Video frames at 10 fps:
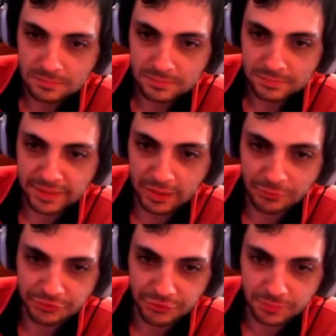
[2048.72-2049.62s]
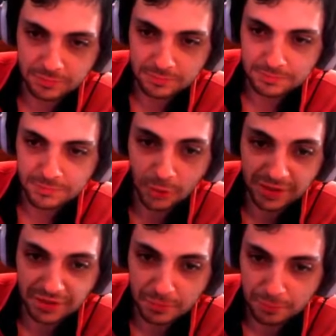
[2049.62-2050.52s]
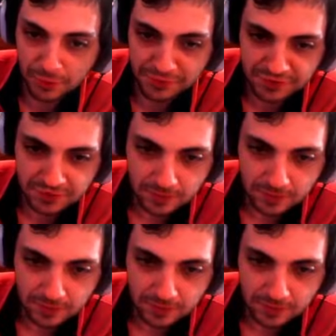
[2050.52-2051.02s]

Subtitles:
Did I overshoot? No, I didn't. Perfect.